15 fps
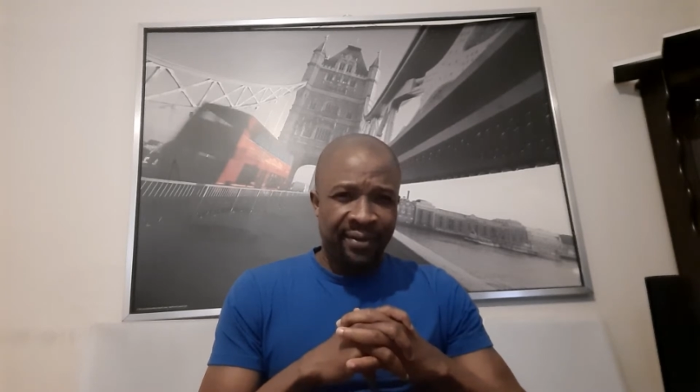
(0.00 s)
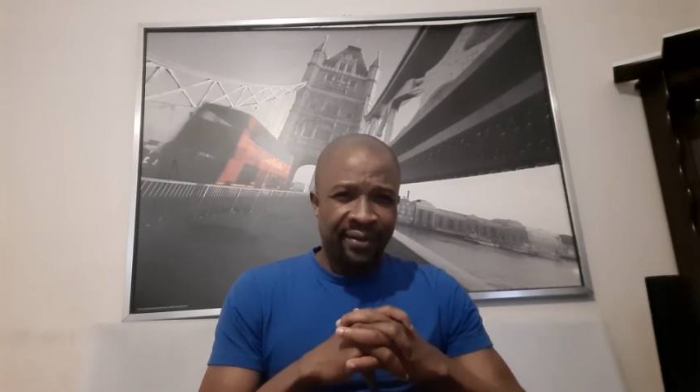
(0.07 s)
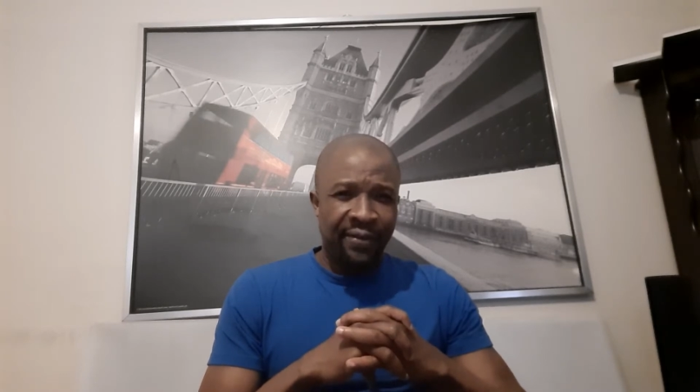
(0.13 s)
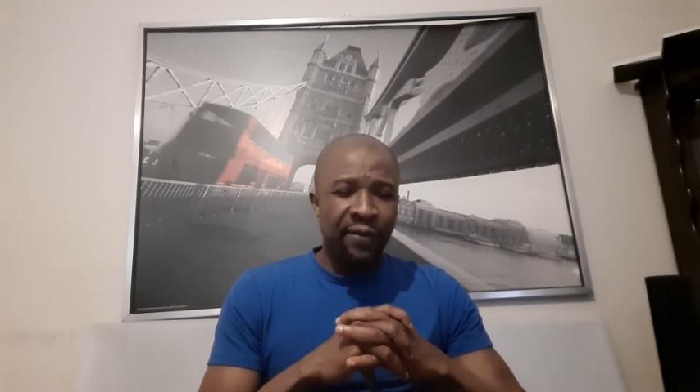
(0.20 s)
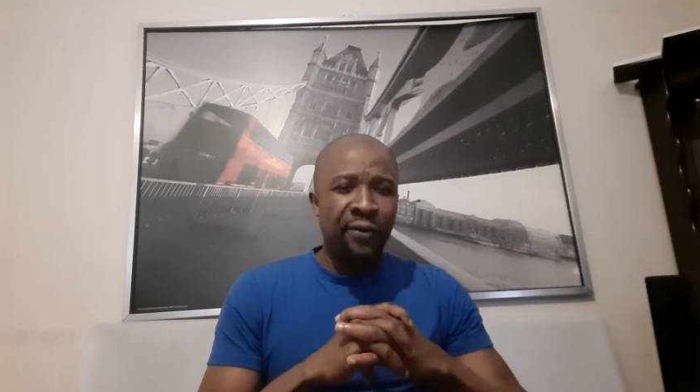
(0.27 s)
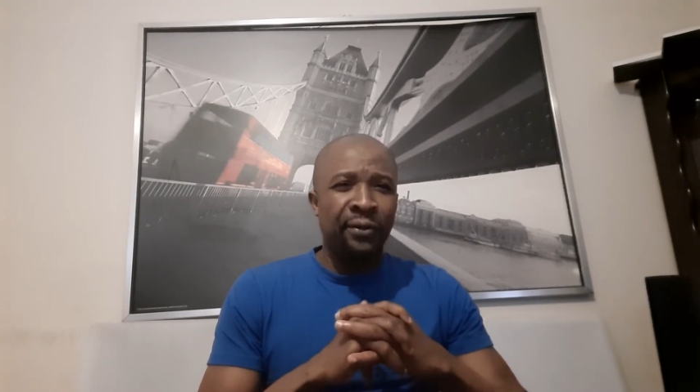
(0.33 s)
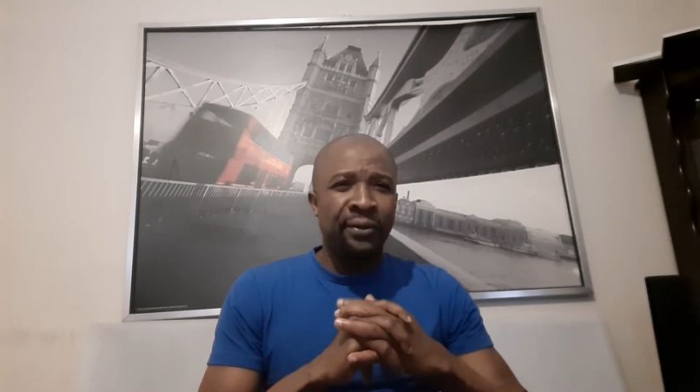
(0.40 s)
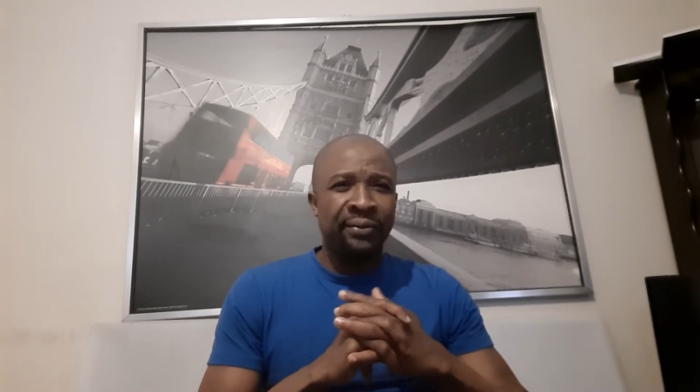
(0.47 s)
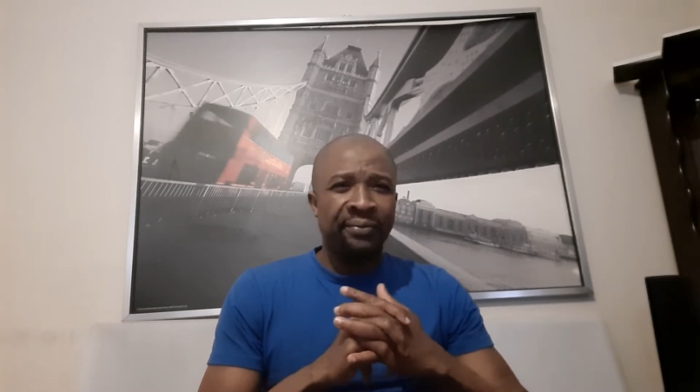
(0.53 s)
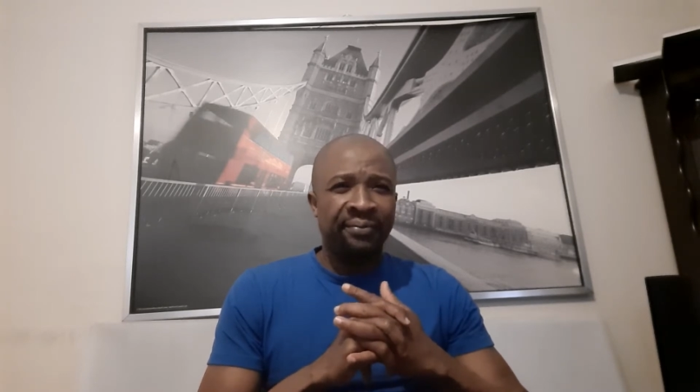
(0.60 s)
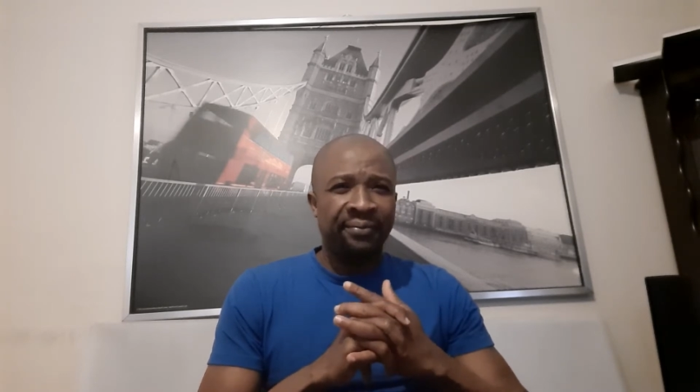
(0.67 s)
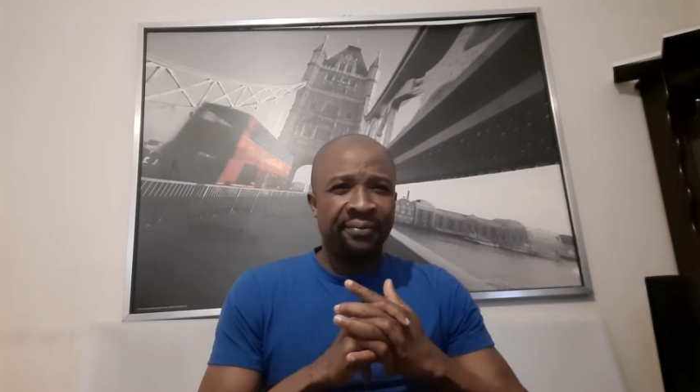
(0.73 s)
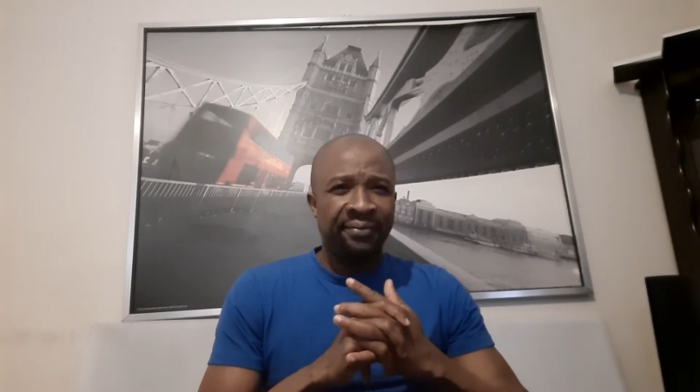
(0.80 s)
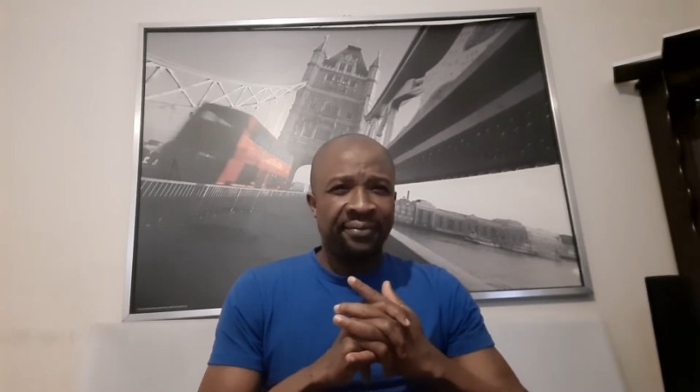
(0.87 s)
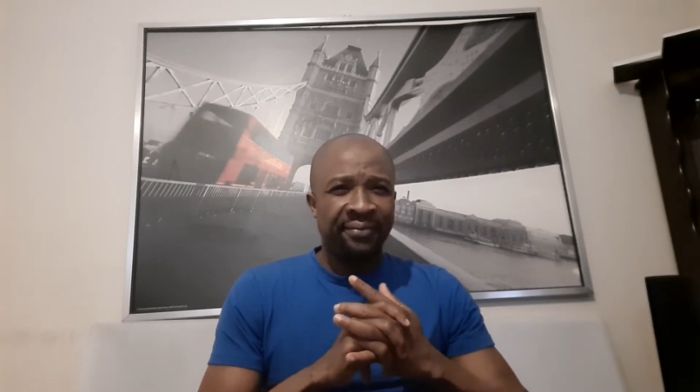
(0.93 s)
No,
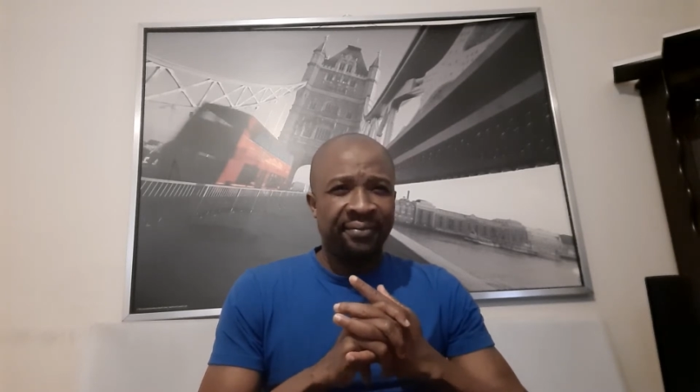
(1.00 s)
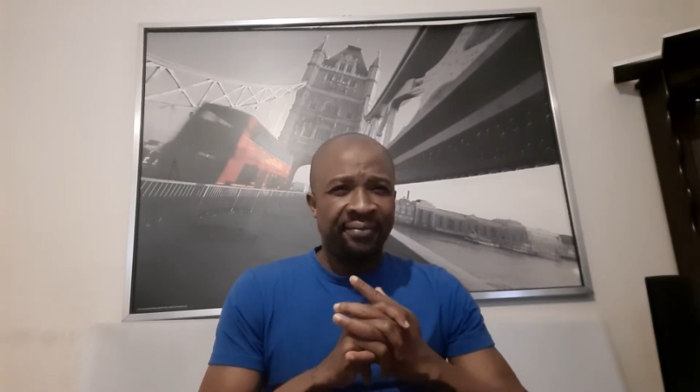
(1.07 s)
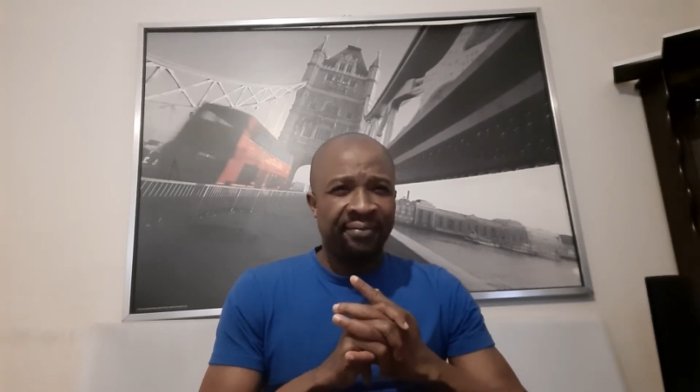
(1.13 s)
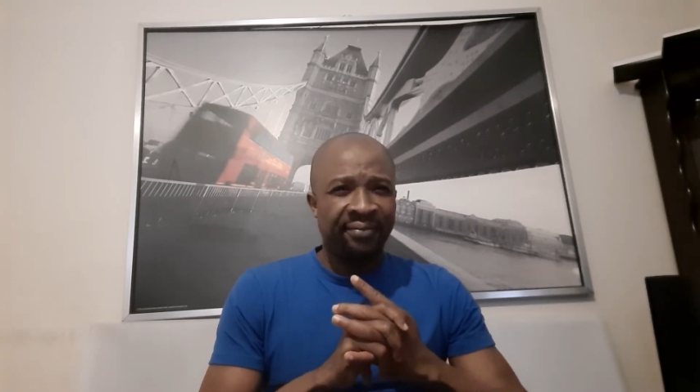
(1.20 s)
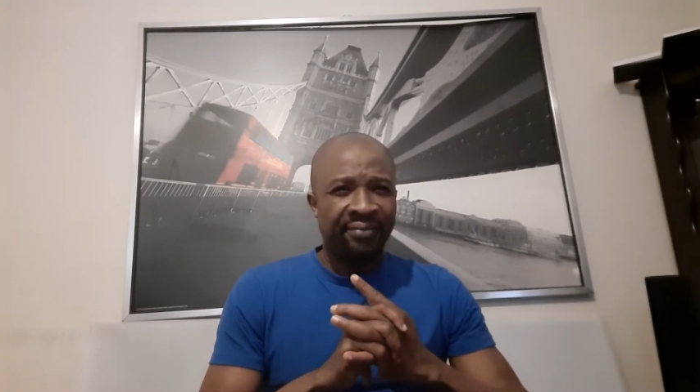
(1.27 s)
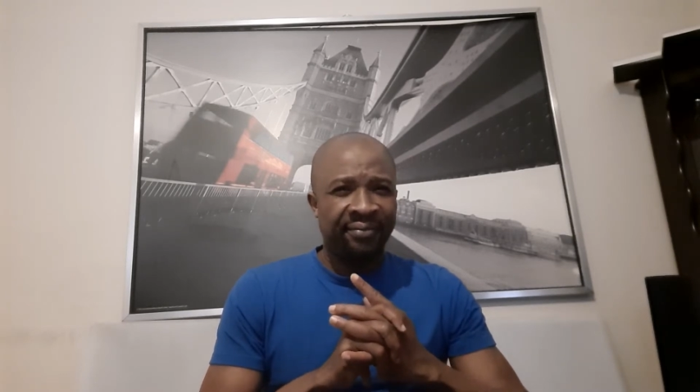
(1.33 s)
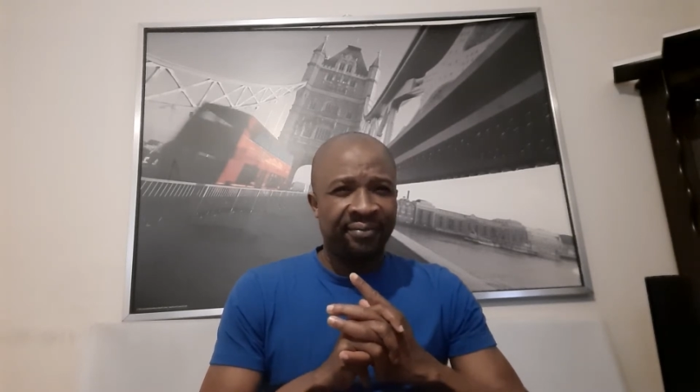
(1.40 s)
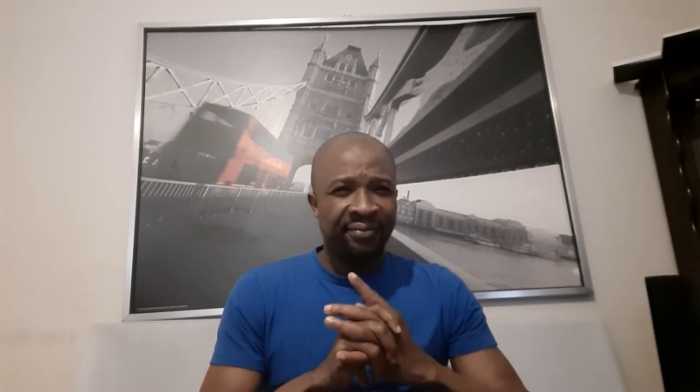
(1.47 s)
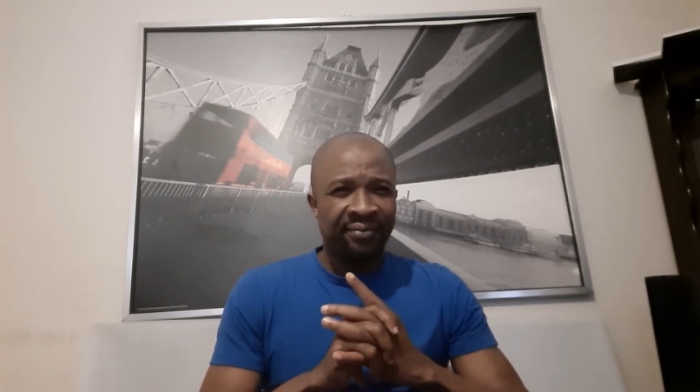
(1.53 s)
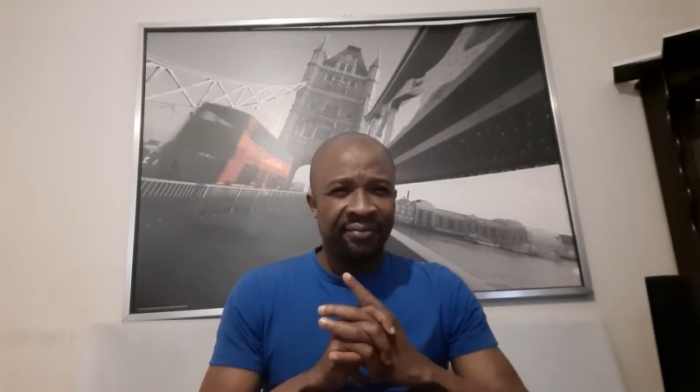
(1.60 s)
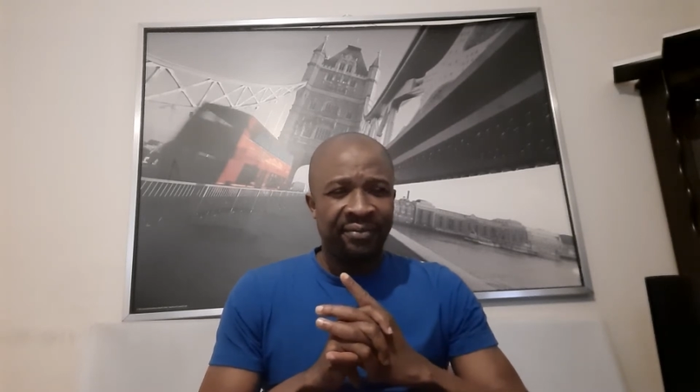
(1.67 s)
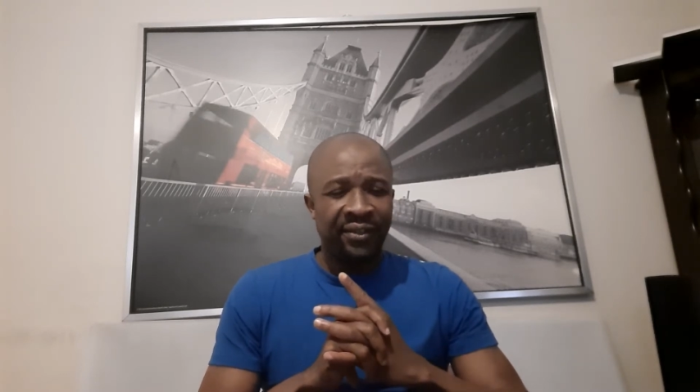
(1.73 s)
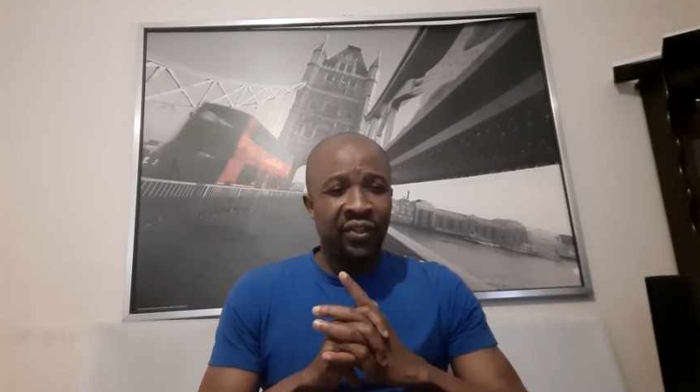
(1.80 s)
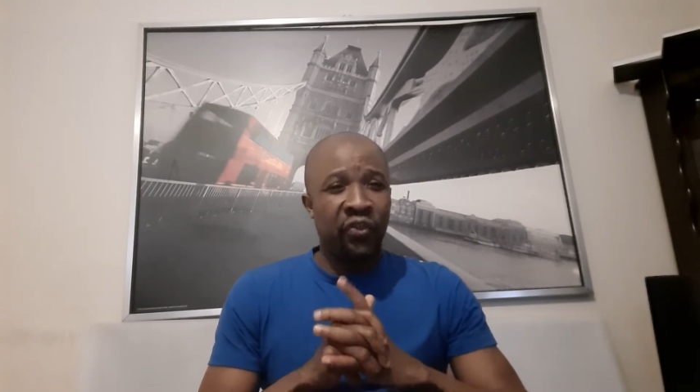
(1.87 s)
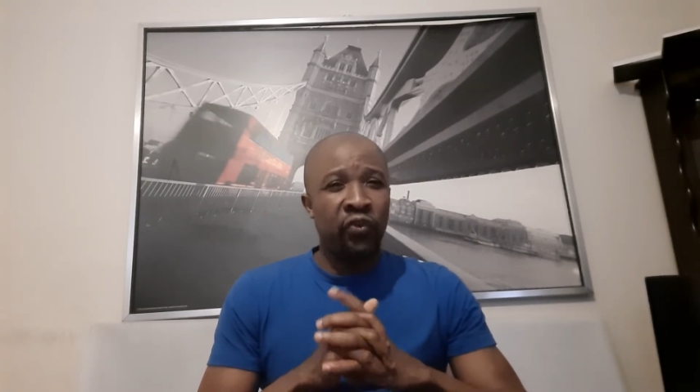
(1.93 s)
it